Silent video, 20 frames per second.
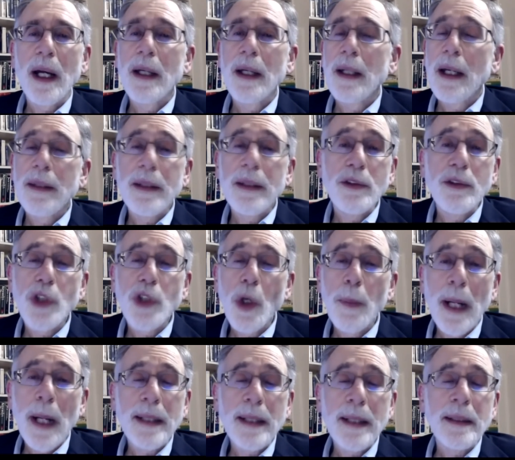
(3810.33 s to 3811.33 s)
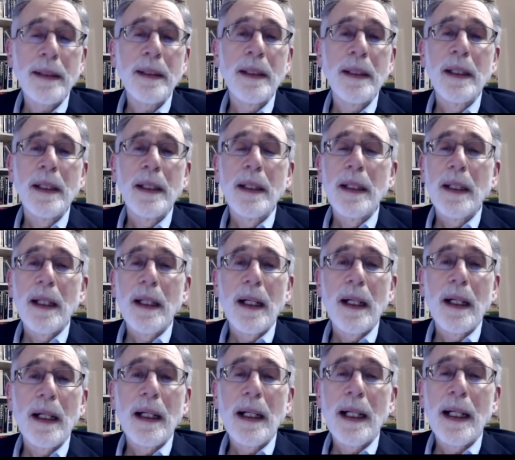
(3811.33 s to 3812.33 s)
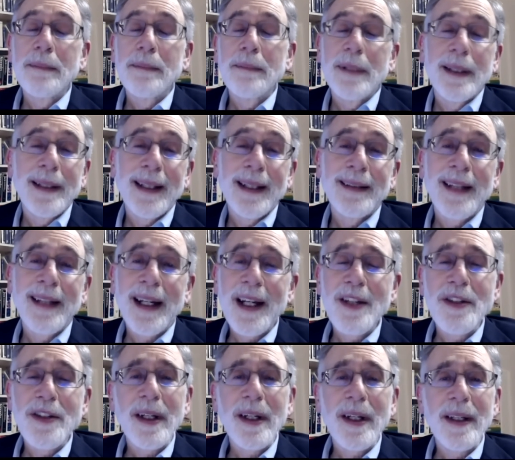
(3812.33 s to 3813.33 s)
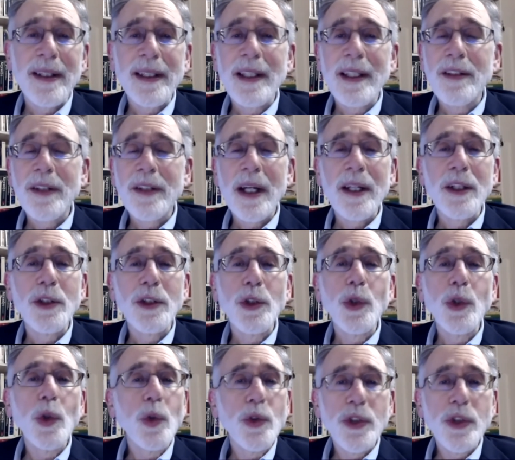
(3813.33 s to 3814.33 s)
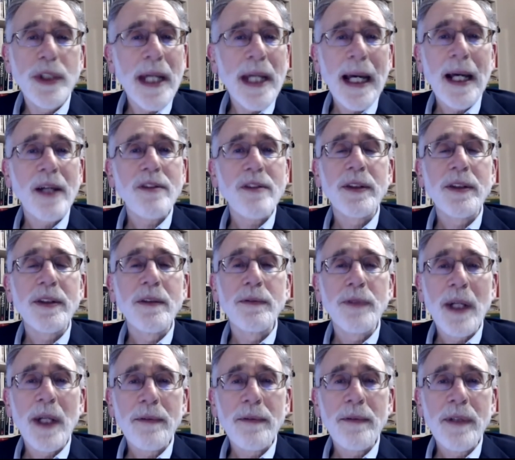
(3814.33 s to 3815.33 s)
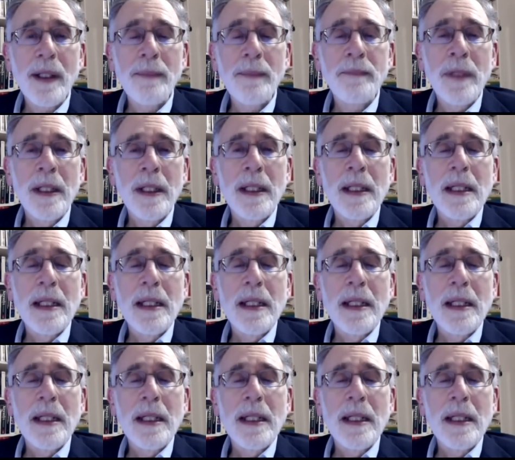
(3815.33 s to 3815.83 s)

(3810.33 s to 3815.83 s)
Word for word: I, I think Joe Biden, um, again, like I said, I think he's got a huge task in front of him.